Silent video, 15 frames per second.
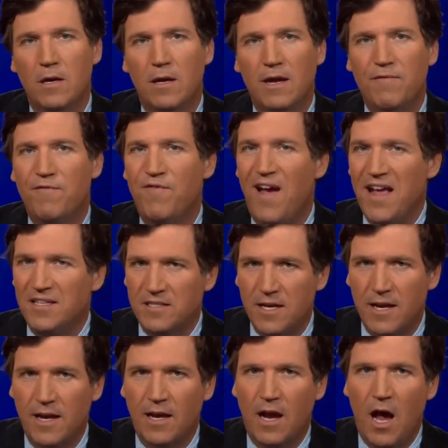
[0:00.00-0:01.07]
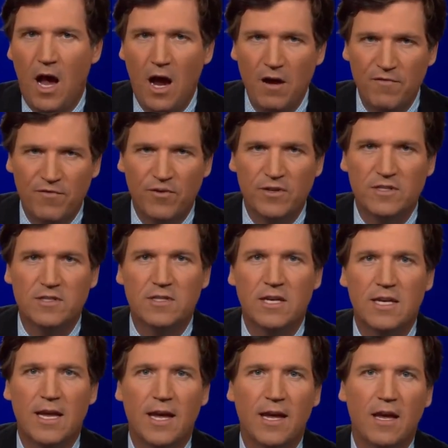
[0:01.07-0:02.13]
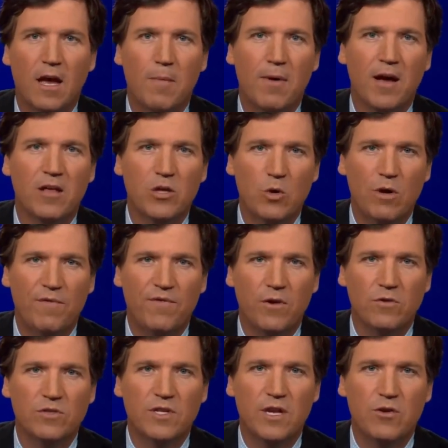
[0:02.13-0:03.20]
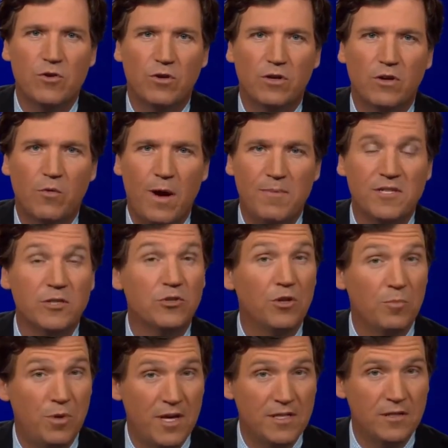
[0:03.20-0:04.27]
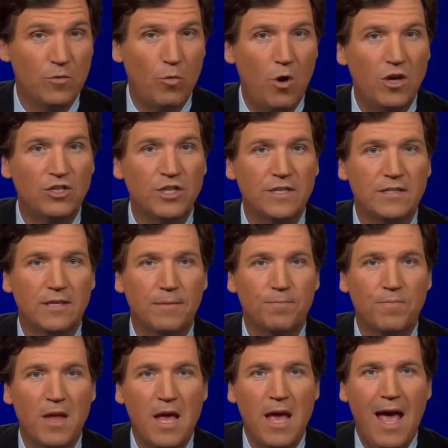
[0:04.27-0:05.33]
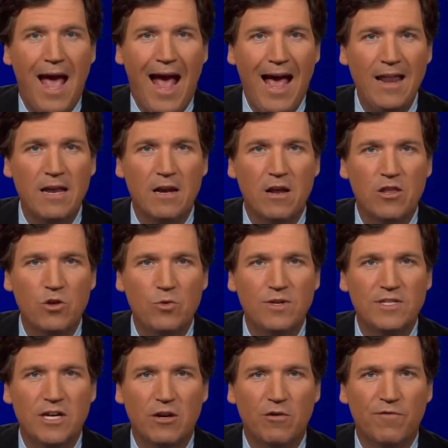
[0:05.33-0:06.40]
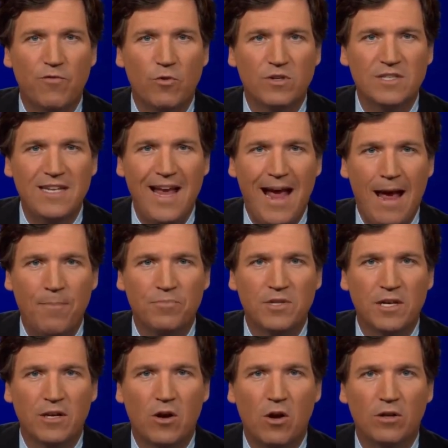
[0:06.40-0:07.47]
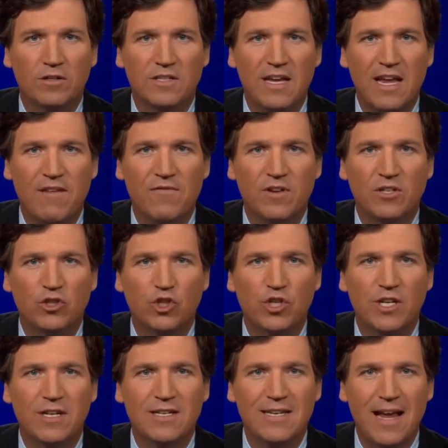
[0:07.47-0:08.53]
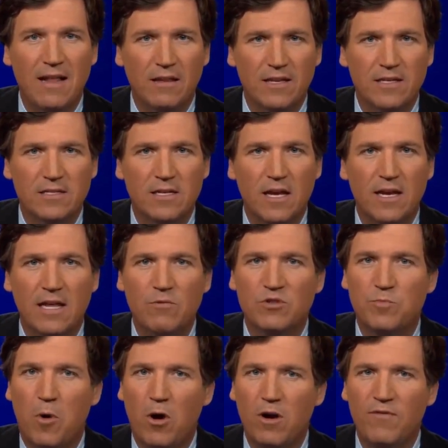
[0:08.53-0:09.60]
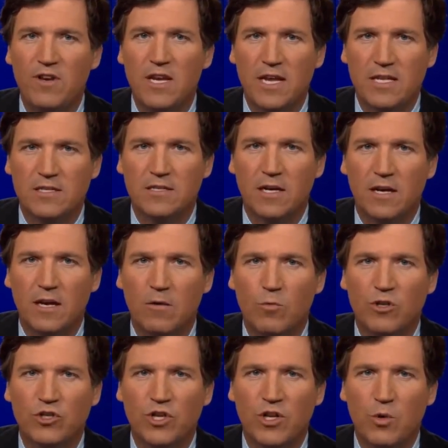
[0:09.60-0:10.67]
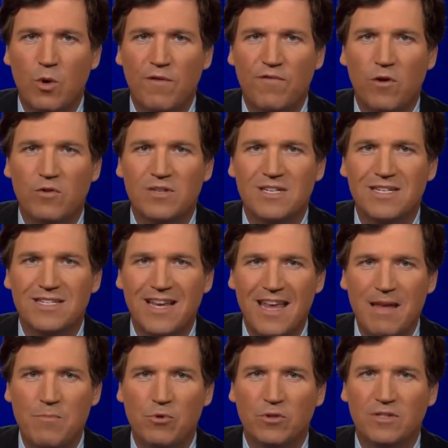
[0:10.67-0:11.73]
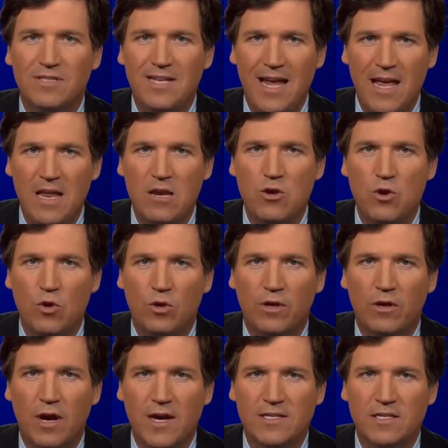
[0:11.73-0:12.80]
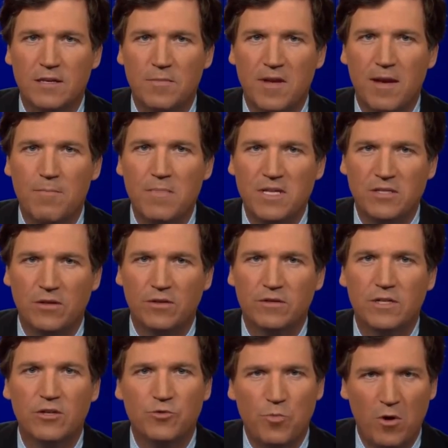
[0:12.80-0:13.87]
a fascinating conference today about UFOs and nuclear weapons that took place in Washington. At it, a U.S. Air Force captain called David Schindele said he was part of an incident in which a UFO disabled 10 nuclear ICBM missiles. Here's